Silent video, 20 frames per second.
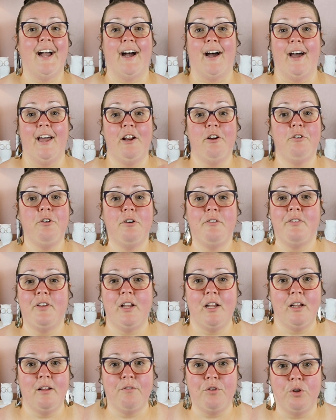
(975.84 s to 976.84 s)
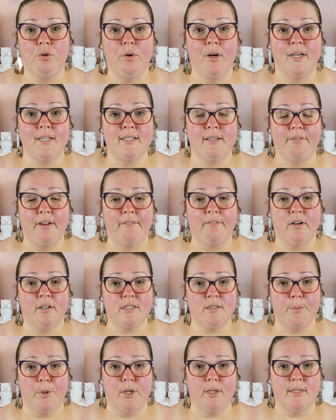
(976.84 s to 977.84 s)
I don't know if any of you guys have ever
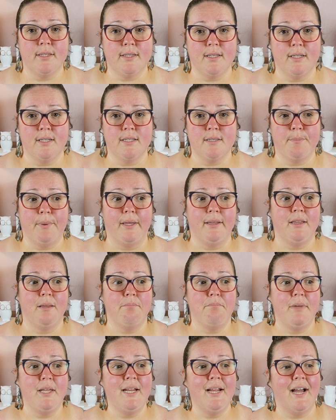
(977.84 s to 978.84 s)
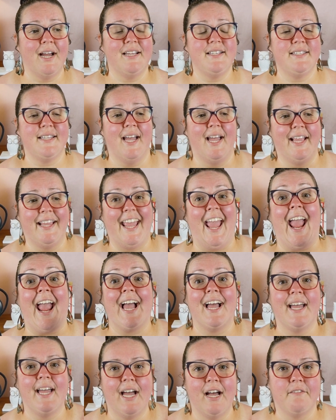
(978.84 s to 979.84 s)
experienced this, but the minute I say I
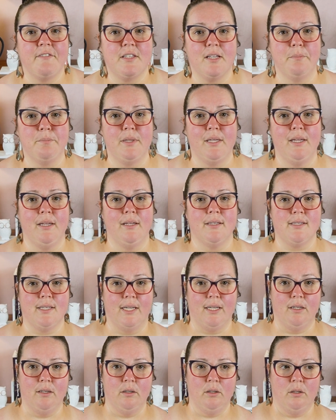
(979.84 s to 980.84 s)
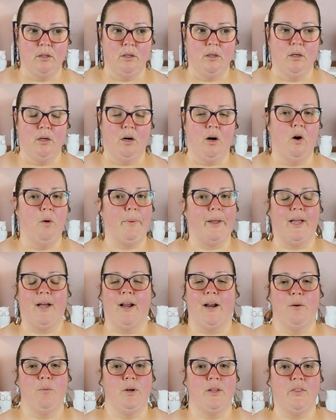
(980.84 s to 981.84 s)
can't have something, it's like, oh my God,
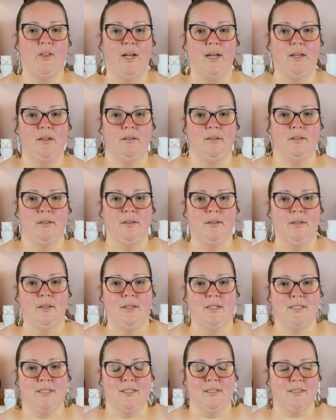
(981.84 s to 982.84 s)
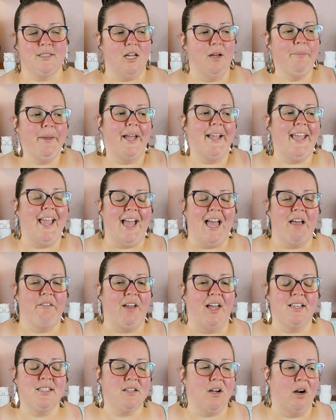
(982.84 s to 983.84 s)
I want that. Tell me I can't
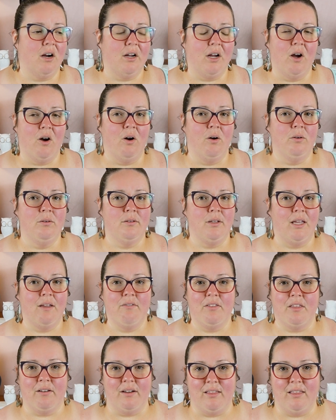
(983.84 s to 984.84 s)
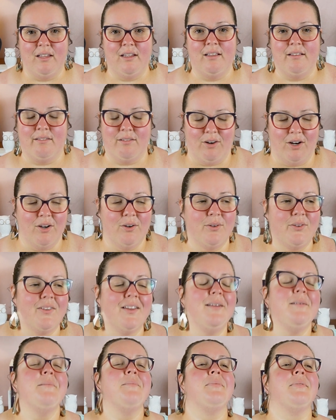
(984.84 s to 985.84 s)
have escargot, even though I think it's gross.
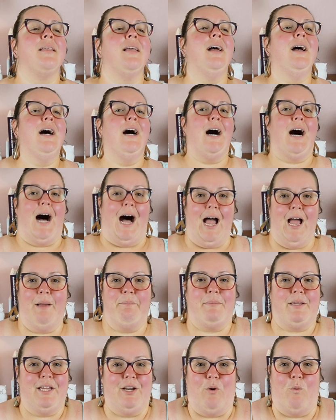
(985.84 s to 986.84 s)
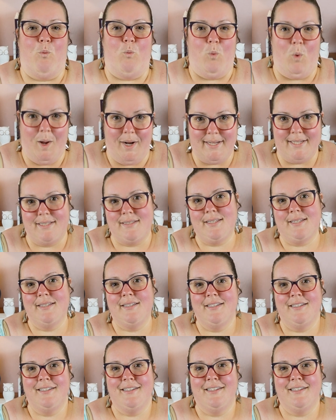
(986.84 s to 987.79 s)
I'm going to want it.